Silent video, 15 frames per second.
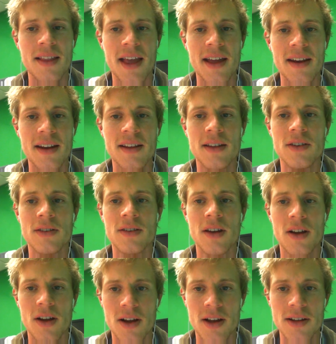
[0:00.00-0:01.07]
That
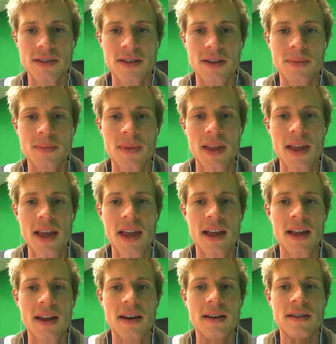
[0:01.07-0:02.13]
is awesome.
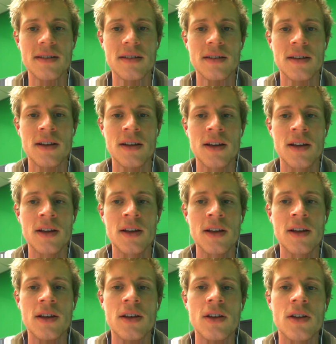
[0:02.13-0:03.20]
And
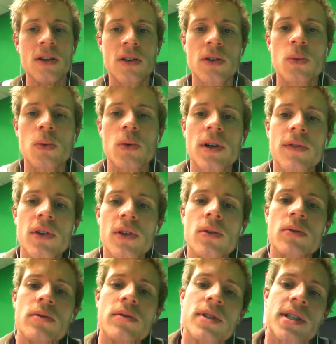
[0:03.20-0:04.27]
could one of
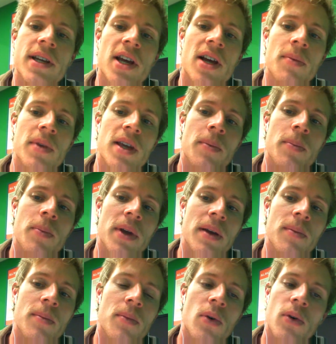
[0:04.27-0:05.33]
you tell me a
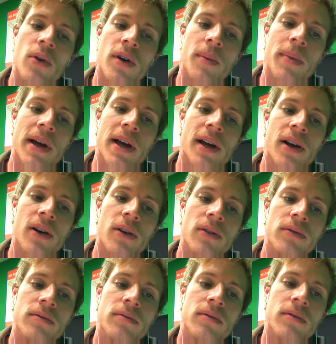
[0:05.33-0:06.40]
bit more
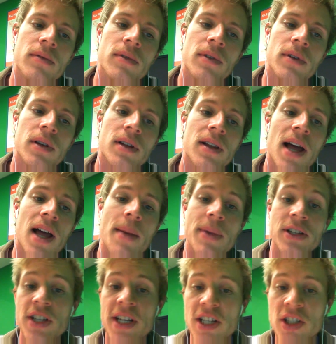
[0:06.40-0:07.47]
about
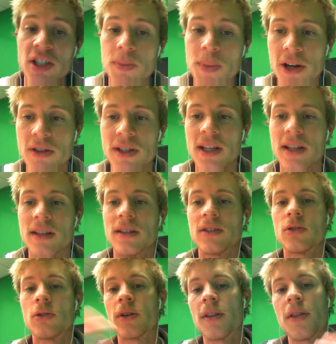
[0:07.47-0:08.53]
climate change makers
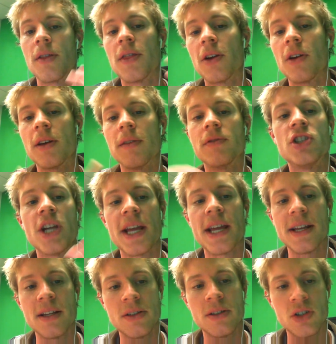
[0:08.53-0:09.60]
and sort of the theory of
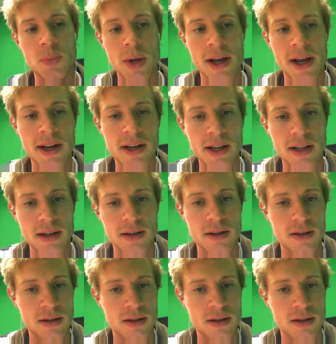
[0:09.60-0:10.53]
change behind it?